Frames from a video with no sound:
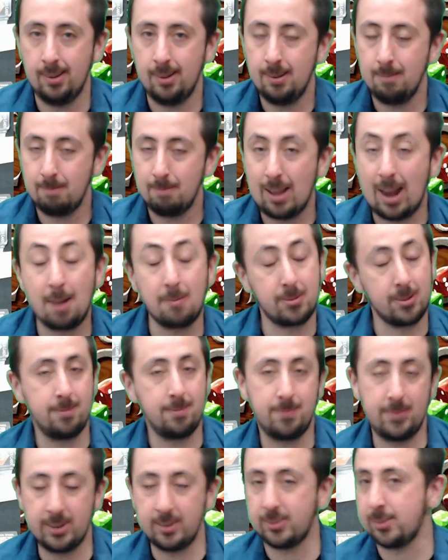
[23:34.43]
After you
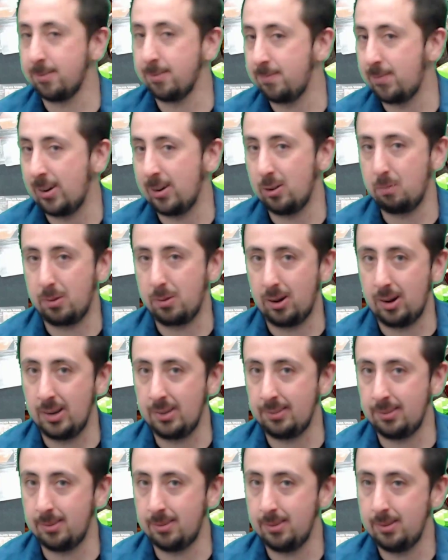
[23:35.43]
finish your final
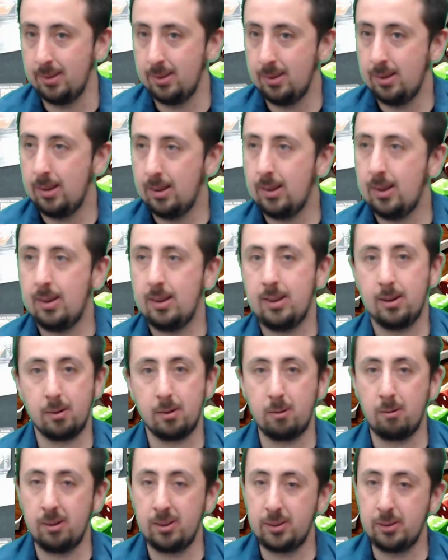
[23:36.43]
boss, you're
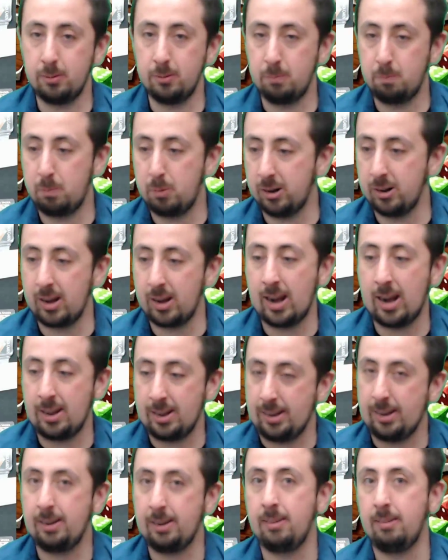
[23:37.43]
going to put
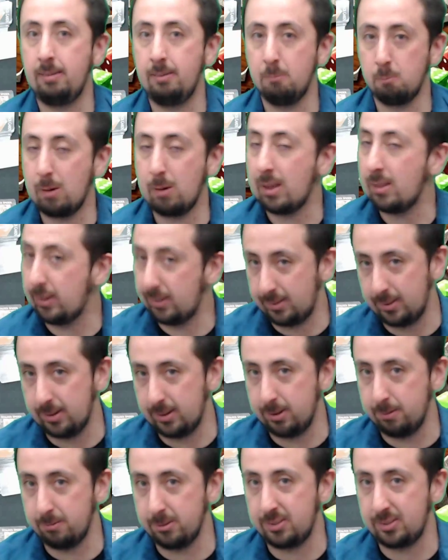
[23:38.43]
any relics that
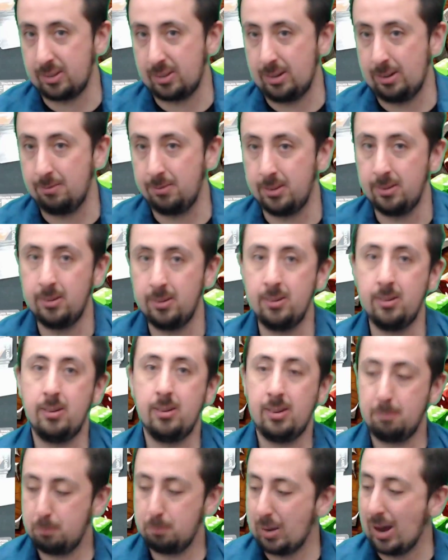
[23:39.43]
you received
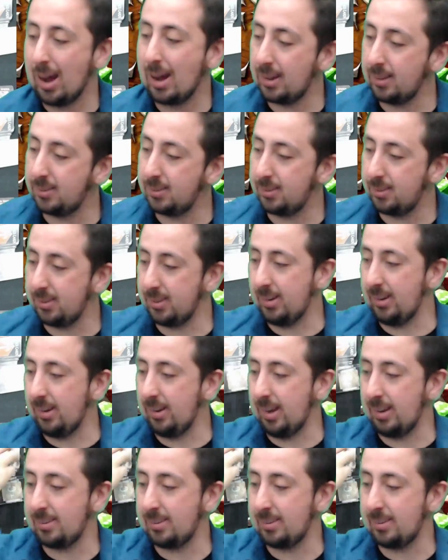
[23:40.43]
back into the